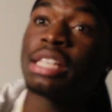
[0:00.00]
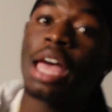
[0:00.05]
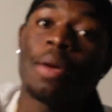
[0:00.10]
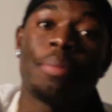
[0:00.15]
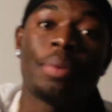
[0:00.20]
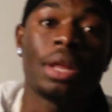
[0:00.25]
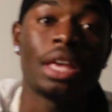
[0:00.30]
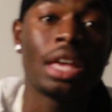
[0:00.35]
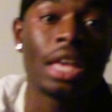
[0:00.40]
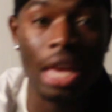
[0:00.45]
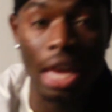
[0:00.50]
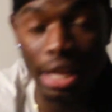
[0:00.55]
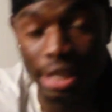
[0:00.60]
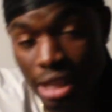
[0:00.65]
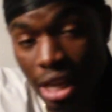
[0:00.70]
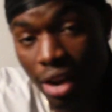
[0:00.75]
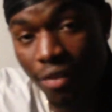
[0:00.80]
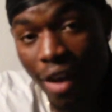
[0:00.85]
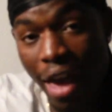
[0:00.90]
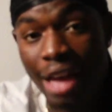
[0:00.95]
happening?
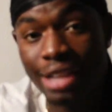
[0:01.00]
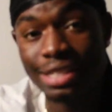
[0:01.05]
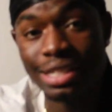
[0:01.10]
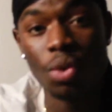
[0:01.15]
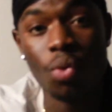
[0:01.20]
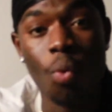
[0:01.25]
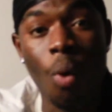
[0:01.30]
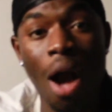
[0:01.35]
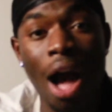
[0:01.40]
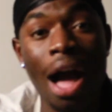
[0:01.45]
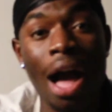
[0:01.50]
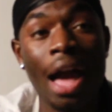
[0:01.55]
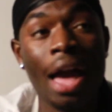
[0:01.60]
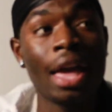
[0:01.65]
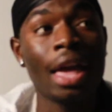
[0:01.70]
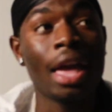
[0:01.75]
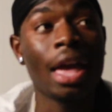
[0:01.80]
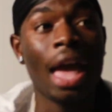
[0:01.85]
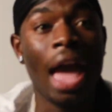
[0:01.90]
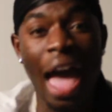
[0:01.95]
Instead of asking why,
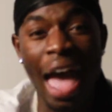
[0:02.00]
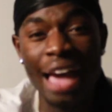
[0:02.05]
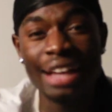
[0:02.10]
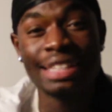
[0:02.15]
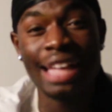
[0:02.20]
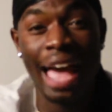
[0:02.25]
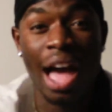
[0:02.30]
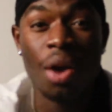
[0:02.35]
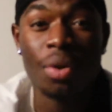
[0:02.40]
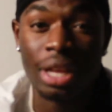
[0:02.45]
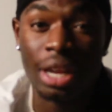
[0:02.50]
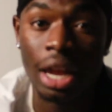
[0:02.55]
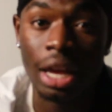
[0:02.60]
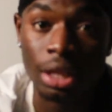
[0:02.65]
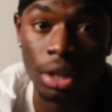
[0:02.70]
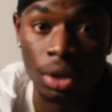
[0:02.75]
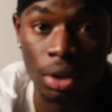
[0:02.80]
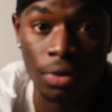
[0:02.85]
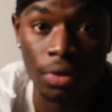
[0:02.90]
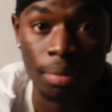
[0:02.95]
ask how can I
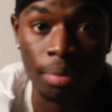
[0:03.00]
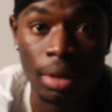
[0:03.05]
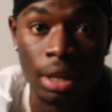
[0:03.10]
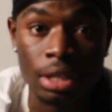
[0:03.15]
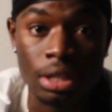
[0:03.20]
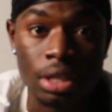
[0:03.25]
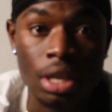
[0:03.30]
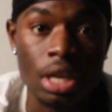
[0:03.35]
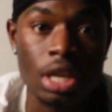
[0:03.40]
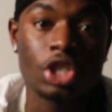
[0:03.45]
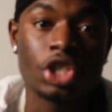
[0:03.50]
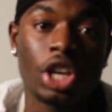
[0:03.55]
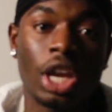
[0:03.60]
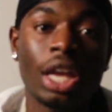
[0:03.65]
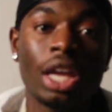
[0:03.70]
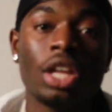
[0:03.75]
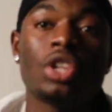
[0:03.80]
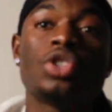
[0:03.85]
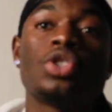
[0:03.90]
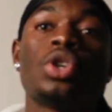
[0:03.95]
learn from this?
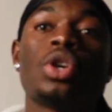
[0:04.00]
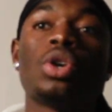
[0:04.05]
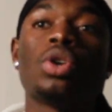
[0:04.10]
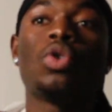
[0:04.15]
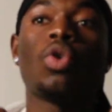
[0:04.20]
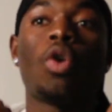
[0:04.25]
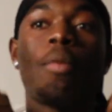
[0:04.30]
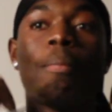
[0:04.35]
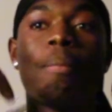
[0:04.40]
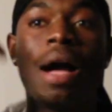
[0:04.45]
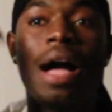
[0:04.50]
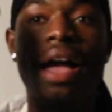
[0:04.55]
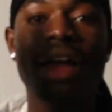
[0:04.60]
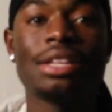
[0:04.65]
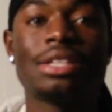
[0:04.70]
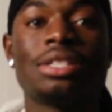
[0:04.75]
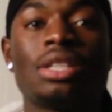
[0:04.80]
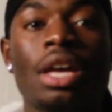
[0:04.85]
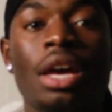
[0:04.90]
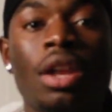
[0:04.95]
Change your
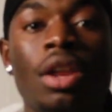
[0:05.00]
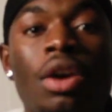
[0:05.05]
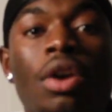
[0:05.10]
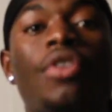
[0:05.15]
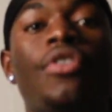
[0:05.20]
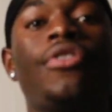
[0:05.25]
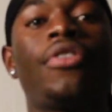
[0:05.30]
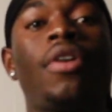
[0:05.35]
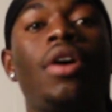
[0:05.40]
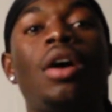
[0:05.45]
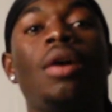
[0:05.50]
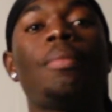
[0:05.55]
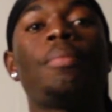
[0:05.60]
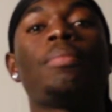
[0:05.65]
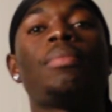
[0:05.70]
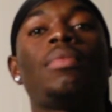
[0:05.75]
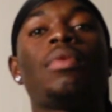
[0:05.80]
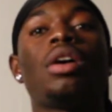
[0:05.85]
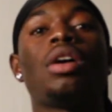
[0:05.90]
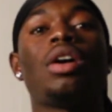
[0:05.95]
mindset from
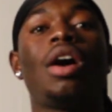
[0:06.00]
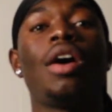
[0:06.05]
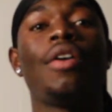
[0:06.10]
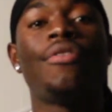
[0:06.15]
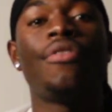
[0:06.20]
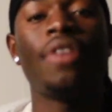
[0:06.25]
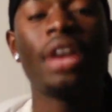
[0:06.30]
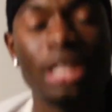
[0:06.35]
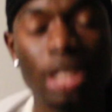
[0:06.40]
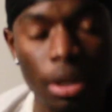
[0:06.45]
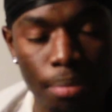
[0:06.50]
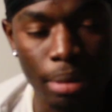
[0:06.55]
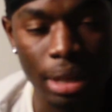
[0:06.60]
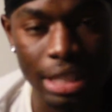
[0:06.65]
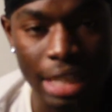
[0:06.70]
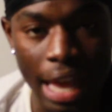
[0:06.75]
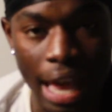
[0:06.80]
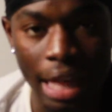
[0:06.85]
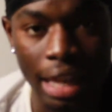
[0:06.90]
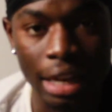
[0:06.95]
a victim
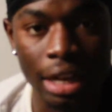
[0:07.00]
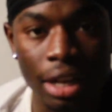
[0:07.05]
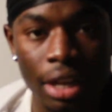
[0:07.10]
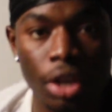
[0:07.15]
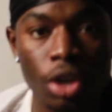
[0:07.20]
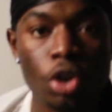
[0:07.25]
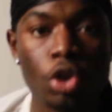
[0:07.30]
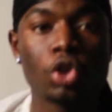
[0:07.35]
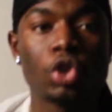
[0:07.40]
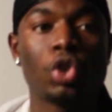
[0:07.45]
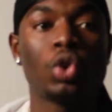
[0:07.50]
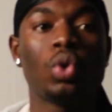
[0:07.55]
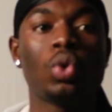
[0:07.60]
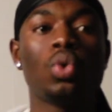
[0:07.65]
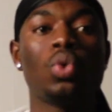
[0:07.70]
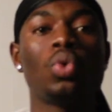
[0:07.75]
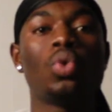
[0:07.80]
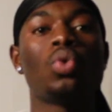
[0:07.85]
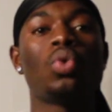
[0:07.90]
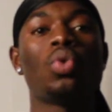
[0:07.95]
mentality
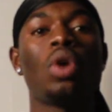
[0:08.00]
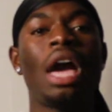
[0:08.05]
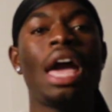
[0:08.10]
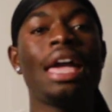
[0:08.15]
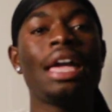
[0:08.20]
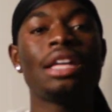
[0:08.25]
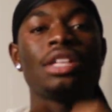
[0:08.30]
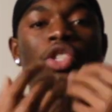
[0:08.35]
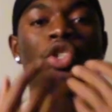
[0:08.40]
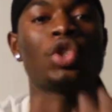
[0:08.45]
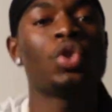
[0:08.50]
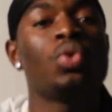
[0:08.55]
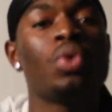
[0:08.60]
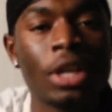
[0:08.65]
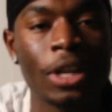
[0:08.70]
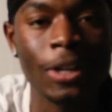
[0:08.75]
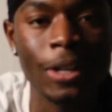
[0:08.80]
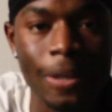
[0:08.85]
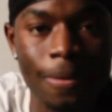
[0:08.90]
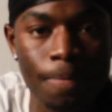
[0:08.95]
to a
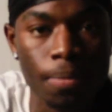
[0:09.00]
student,